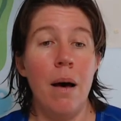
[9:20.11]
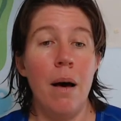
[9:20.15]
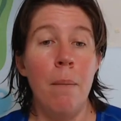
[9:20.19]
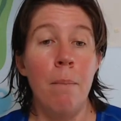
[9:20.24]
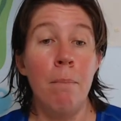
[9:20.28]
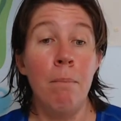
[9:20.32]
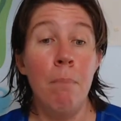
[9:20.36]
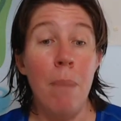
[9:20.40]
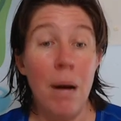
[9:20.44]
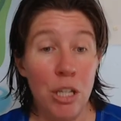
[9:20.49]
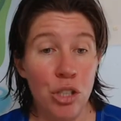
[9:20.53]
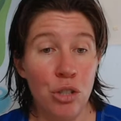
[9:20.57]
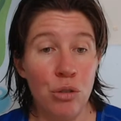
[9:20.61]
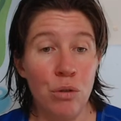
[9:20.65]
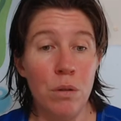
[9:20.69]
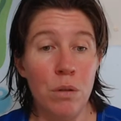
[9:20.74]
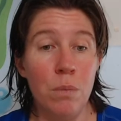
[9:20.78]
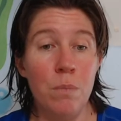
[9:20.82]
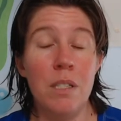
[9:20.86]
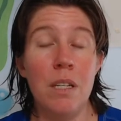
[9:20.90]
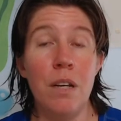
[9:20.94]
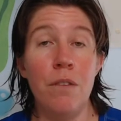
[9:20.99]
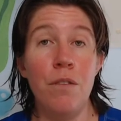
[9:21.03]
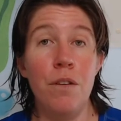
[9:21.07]

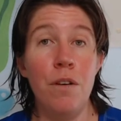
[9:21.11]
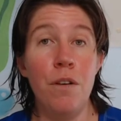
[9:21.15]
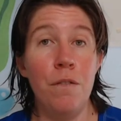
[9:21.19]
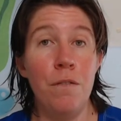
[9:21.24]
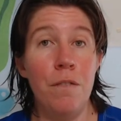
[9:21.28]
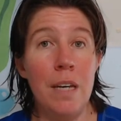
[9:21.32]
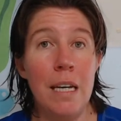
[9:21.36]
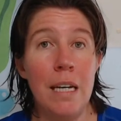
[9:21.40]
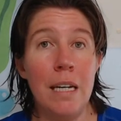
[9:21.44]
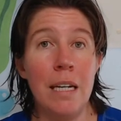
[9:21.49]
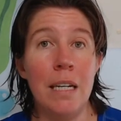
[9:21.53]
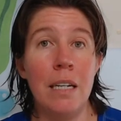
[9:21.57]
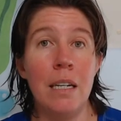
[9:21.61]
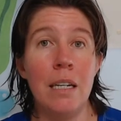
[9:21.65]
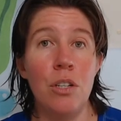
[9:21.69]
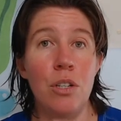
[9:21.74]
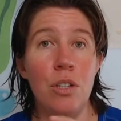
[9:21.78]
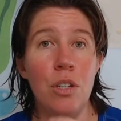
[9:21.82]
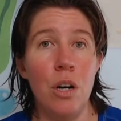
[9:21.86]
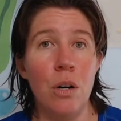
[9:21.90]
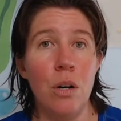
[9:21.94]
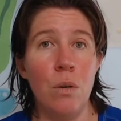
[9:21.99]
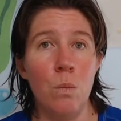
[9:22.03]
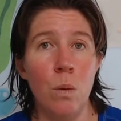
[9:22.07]
Mushrooms, if you're vegan and you
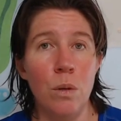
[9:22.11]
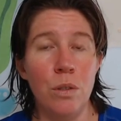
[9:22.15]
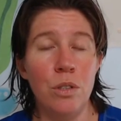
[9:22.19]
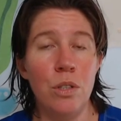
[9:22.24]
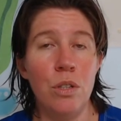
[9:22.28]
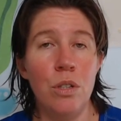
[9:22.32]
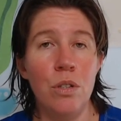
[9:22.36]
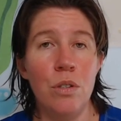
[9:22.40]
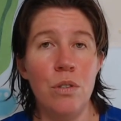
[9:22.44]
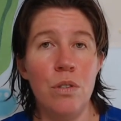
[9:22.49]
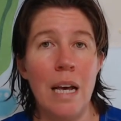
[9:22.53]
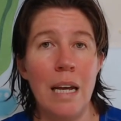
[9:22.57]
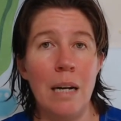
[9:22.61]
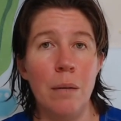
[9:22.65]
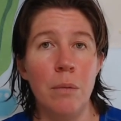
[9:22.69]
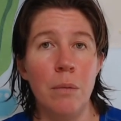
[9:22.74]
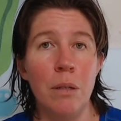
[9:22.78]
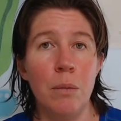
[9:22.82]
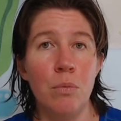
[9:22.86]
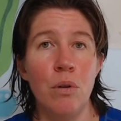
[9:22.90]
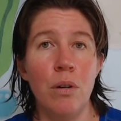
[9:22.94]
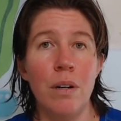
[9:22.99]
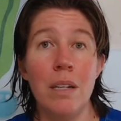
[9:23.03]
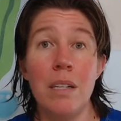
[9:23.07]
don't want to use
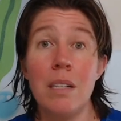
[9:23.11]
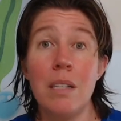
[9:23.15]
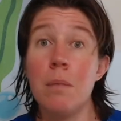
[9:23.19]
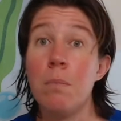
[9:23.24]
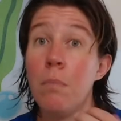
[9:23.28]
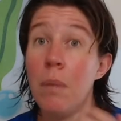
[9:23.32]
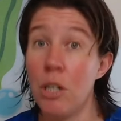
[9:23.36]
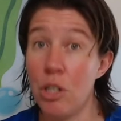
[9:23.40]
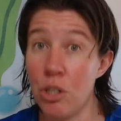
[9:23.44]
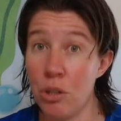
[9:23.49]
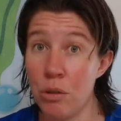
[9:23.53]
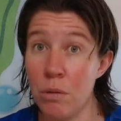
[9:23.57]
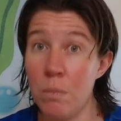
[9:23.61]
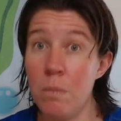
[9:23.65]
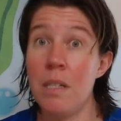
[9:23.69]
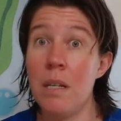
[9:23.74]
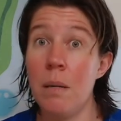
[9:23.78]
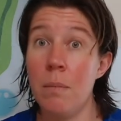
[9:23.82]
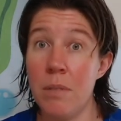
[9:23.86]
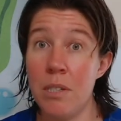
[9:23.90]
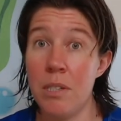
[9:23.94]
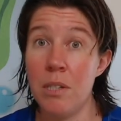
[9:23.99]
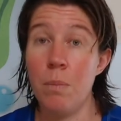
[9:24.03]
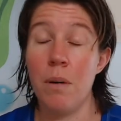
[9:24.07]
animal products, mushroom
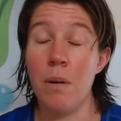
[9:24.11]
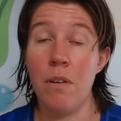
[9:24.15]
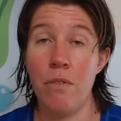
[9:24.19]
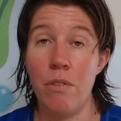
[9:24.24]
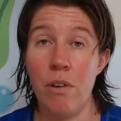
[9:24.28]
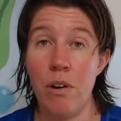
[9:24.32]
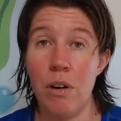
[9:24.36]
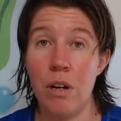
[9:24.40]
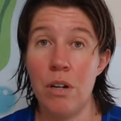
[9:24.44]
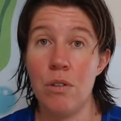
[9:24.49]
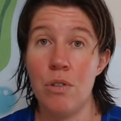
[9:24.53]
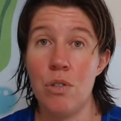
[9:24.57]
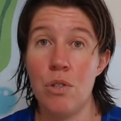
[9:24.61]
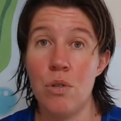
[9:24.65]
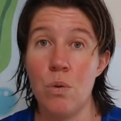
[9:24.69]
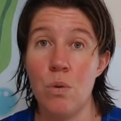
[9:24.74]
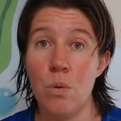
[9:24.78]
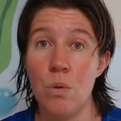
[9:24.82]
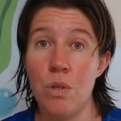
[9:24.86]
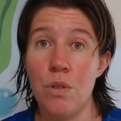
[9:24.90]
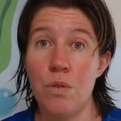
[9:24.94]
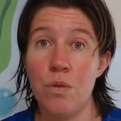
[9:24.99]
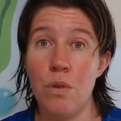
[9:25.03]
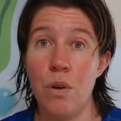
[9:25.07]
seems to be a very good
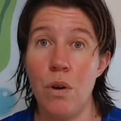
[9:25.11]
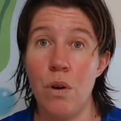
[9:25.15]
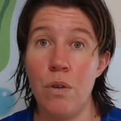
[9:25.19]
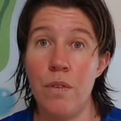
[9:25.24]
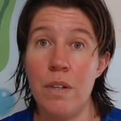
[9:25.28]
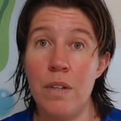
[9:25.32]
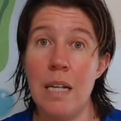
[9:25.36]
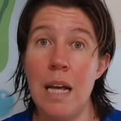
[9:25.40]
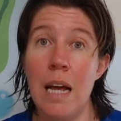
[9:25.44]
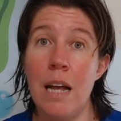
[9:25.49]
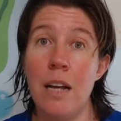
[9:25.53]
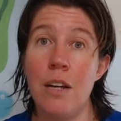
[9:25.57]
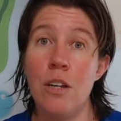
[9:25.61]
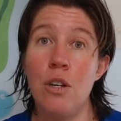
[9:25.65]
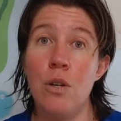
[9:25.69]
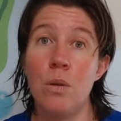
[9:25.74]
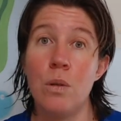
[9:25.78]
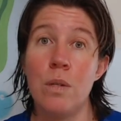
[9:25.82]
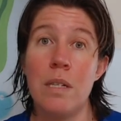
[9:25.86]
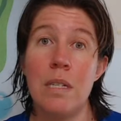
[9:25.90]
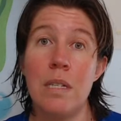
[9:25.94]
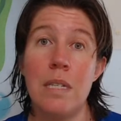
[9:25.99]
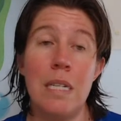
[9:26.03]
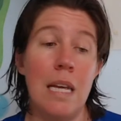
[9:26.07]
source of it. And
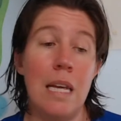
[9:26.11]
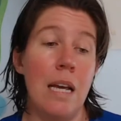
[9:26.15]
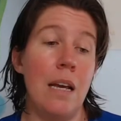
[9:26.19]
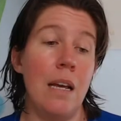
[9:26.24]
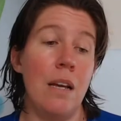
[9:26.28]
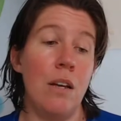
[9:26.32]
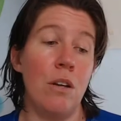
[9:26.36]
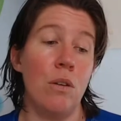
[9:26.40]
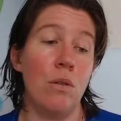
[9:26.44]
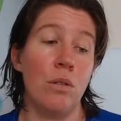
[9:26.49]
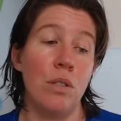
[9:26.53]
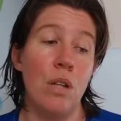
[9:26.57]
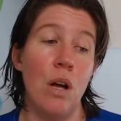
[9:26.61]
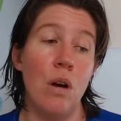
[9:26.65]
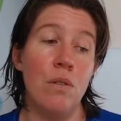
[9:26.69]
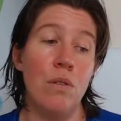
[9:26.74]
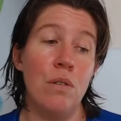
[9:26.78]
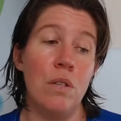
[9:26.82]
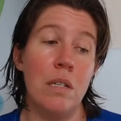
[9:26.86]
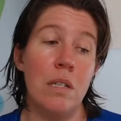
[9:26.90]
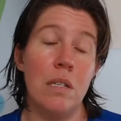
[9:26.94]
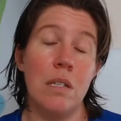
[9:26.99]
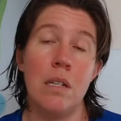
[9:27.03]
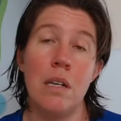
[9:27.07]
you'll
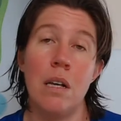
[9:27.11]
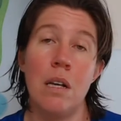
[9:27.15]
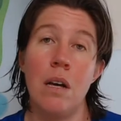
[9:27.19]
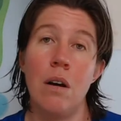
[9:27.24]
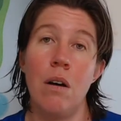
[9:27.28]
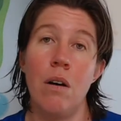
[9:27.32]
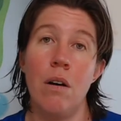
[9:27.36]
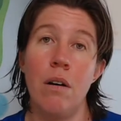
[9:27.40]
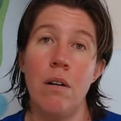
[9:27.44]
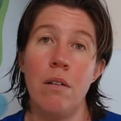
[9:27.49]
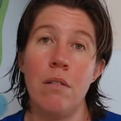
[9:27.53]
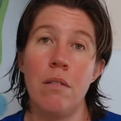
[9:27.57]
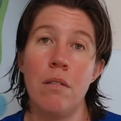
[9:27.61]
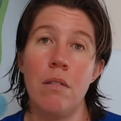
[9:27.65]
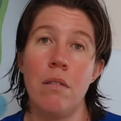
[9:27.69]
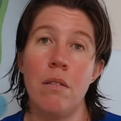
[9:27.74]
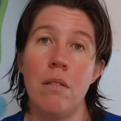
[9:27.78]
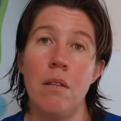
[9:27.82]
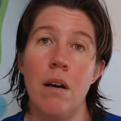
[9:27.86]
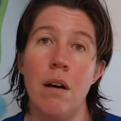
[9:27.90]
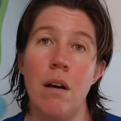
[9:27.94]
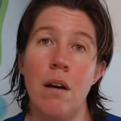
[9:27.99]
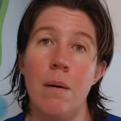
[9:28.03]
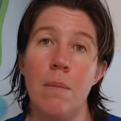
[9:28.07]
notice
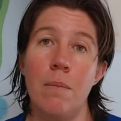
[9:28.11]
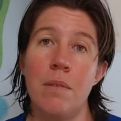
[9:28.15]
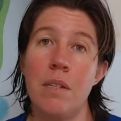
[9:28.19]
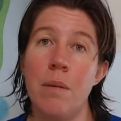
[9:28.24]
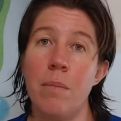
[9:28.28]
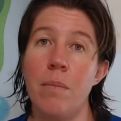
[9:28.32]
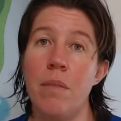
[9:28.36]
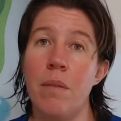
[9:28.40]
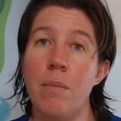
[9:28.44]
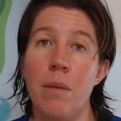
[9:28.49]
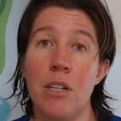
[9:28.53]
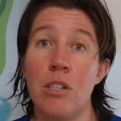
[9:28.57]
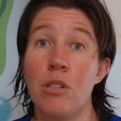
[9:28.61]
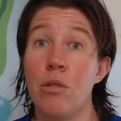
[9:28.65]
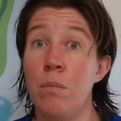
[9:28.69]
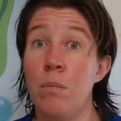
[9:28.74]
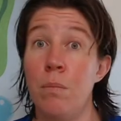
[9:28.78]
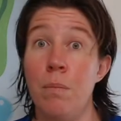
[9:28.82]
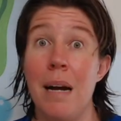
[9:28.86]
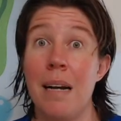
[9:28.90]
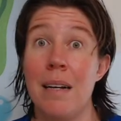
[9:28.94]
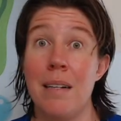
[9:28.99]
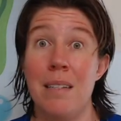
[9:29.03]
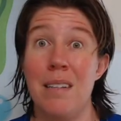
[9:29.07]
on some of the mushroom
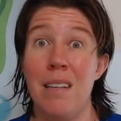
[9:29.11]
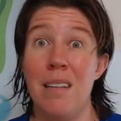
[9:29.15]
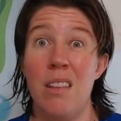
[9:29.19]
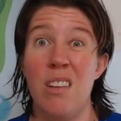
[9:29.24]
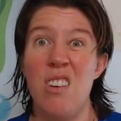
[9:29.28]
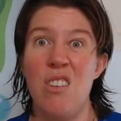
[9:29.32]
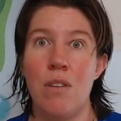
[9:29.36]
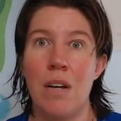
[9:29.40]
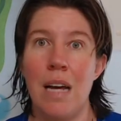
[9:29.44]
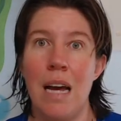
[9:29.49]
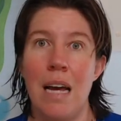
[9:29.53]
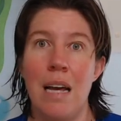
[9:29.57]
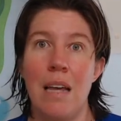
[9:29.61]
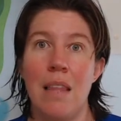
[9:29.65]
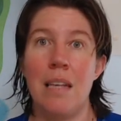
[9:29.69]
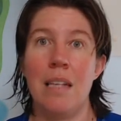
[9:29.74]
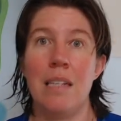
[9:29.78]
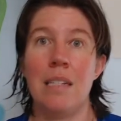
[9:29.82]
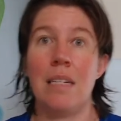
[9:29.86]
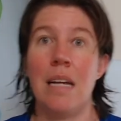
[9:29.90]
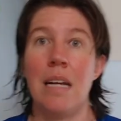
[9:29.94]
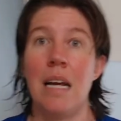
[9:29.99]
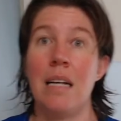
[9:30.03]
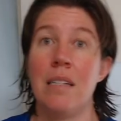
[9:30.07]
packets in the UK
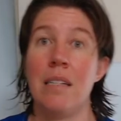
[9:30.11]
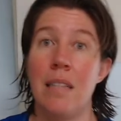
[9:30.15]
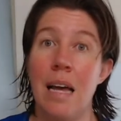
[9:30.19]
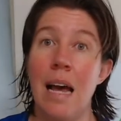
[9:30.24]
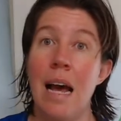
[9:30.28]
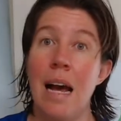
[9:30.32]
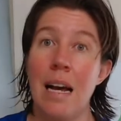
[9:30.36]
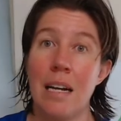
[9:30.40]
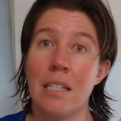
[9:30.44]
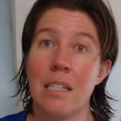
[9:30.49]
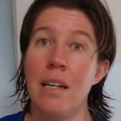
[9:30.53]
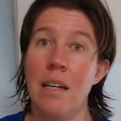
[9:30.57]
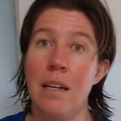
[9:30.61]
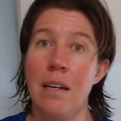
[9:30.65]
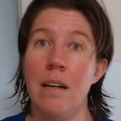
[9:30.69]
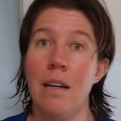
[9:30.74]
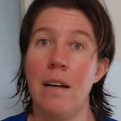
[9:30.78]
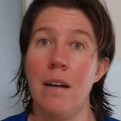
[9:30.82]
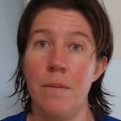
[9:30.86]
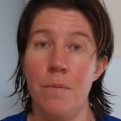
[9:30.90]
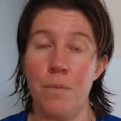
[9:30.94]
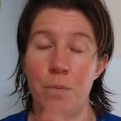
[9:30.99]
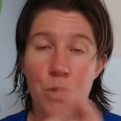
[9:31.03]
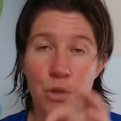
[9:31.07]
these days, they
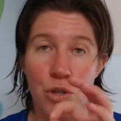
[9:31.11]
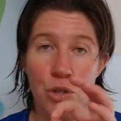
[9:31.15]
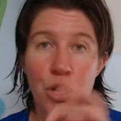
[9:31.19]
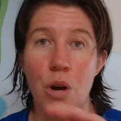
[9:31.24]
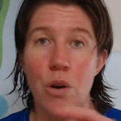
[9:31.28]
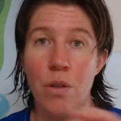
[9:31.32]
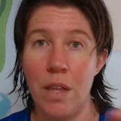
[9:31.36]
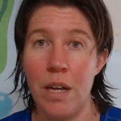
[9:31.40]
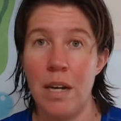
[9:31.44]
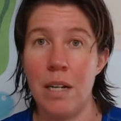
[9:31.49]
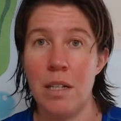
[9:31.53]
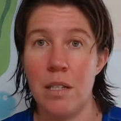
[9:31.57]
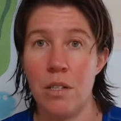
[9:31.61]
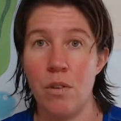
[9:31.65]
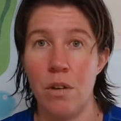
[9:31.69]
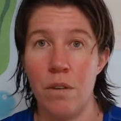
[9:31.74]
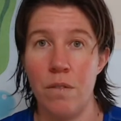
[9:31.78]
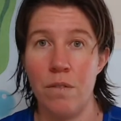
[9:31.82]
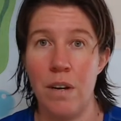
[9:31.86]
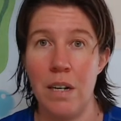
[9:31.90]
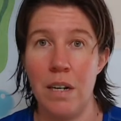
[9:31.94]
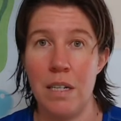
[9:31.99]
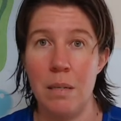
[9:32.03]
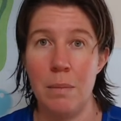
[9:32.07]
actually show that it's
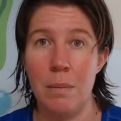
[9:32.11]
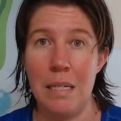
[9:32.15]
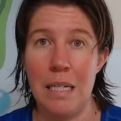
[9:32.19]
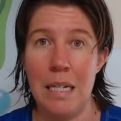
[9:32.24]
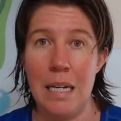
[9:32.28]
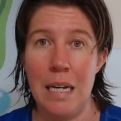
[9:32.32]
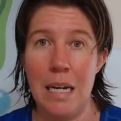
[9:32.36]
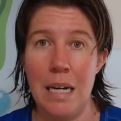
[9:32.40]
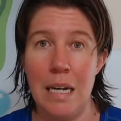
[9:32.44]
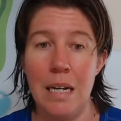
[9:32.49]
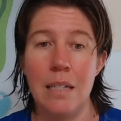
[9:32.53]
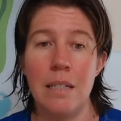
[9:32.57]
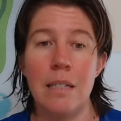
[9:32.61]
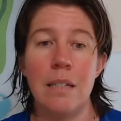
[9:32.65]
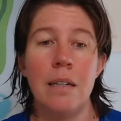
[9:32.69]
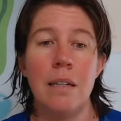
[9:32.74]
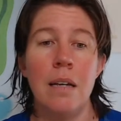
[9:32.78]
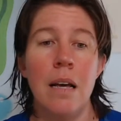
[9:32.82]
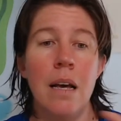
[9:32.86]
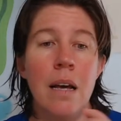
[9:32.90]
got vitamin D in it.